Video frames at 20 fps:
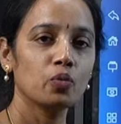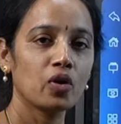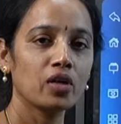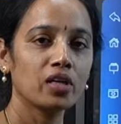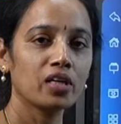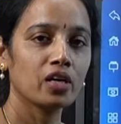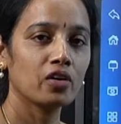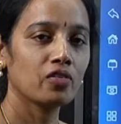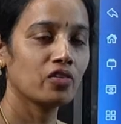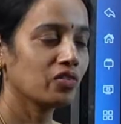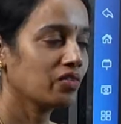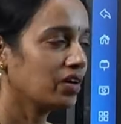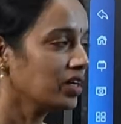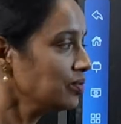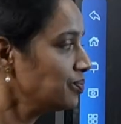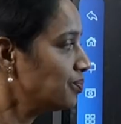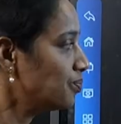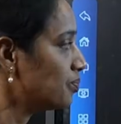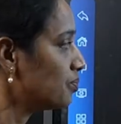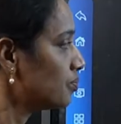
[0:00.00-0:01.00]
morning everyone.
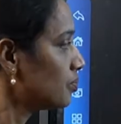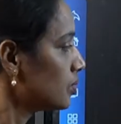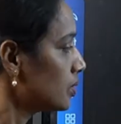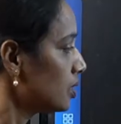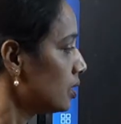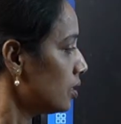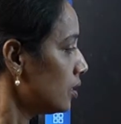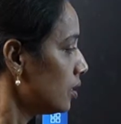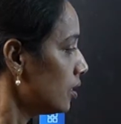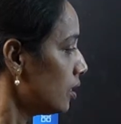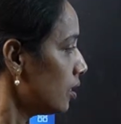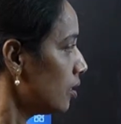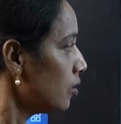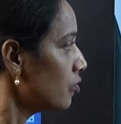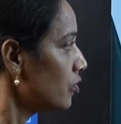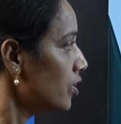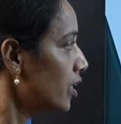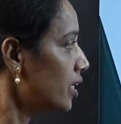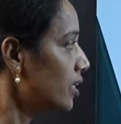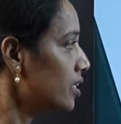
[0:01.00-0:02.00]

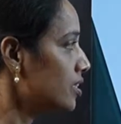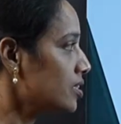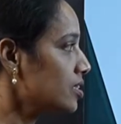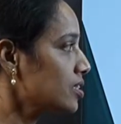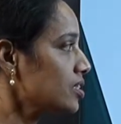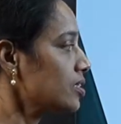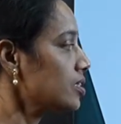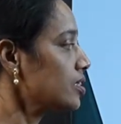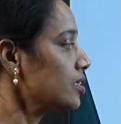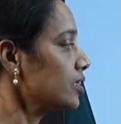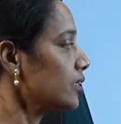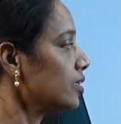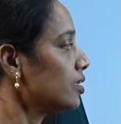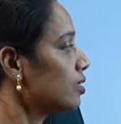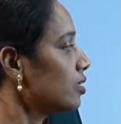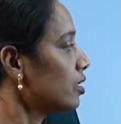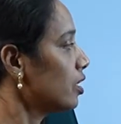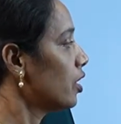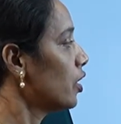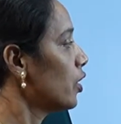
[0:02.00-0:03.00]
We are discussing
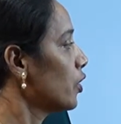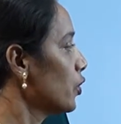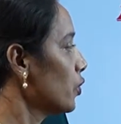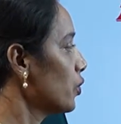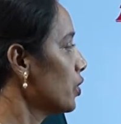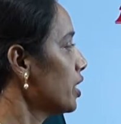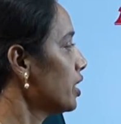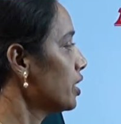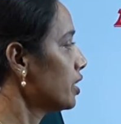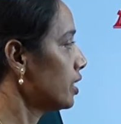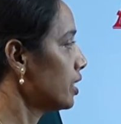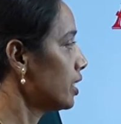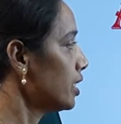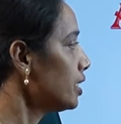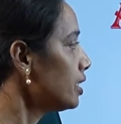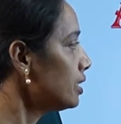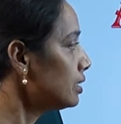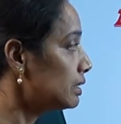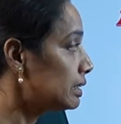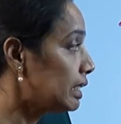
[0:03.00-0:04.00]
unit
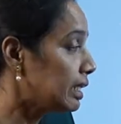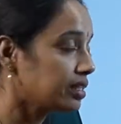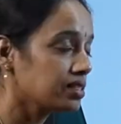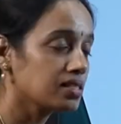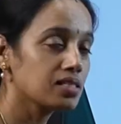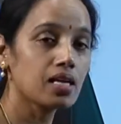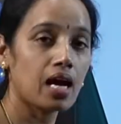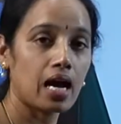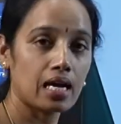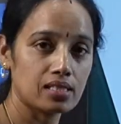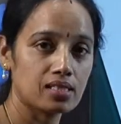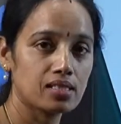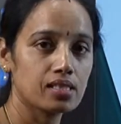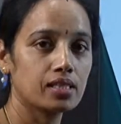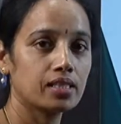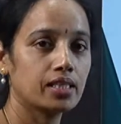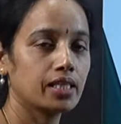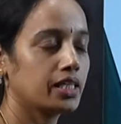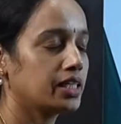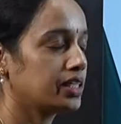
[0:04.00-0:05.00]
3, that is
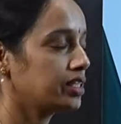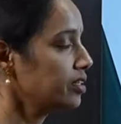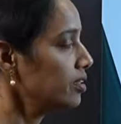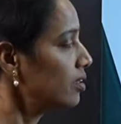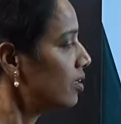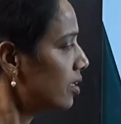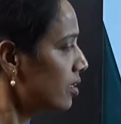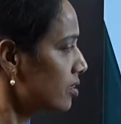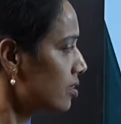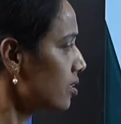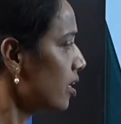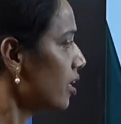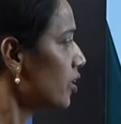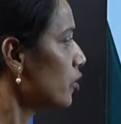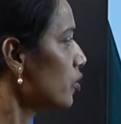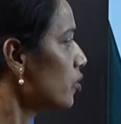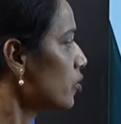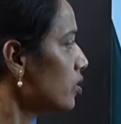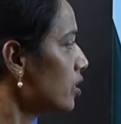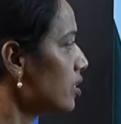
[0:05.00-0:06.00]
uncertainty. Let us
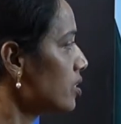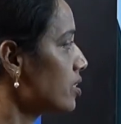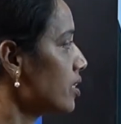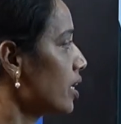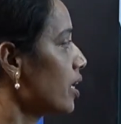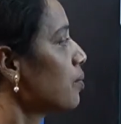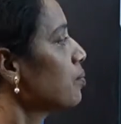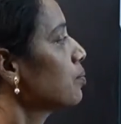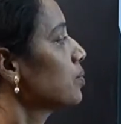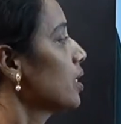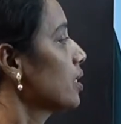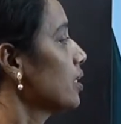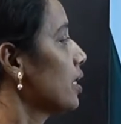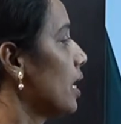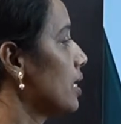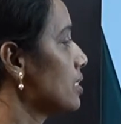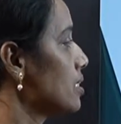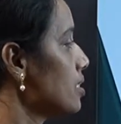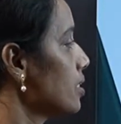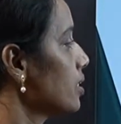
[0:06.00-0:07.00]
continue the same, that
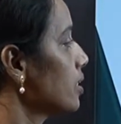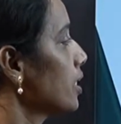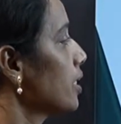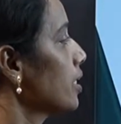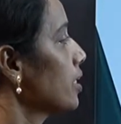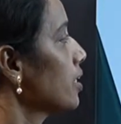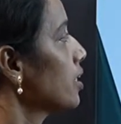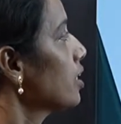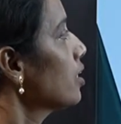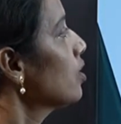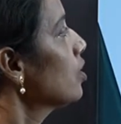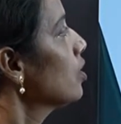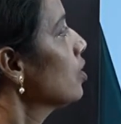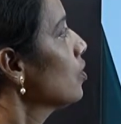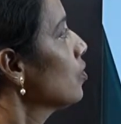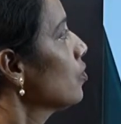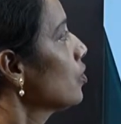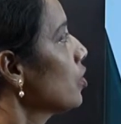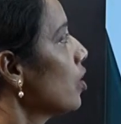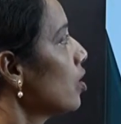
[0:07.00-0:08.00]
uncertainty.
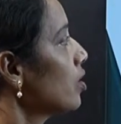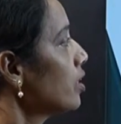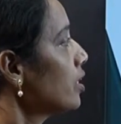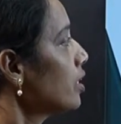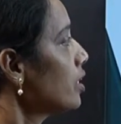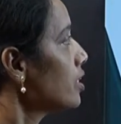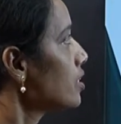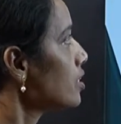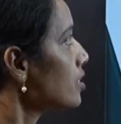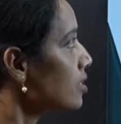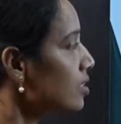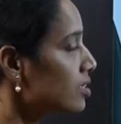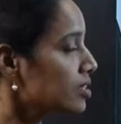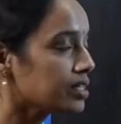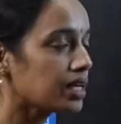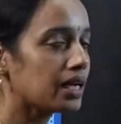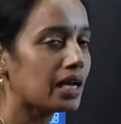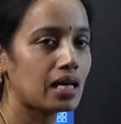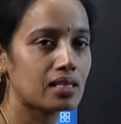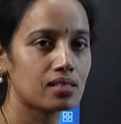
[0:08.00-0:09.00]
We already discussed in
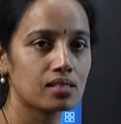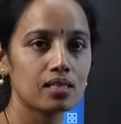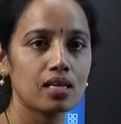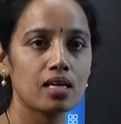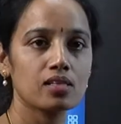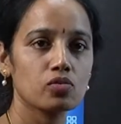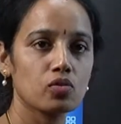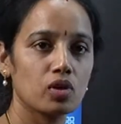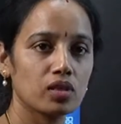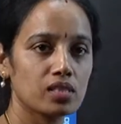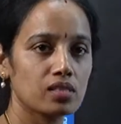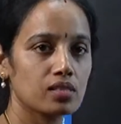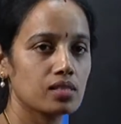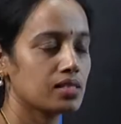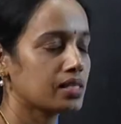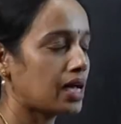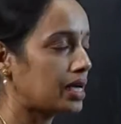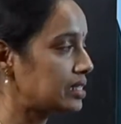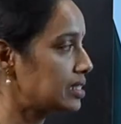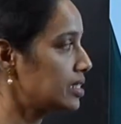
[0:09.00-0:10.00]
the last class what is
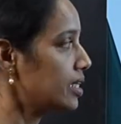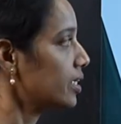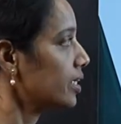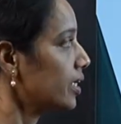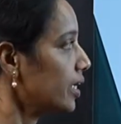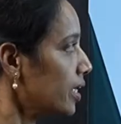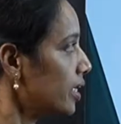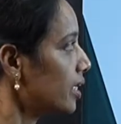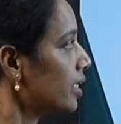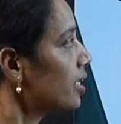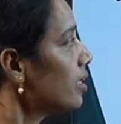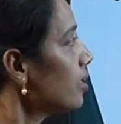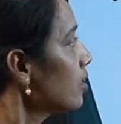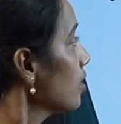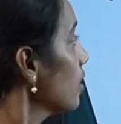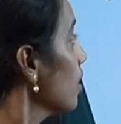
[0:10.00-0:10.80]
this uncertainty.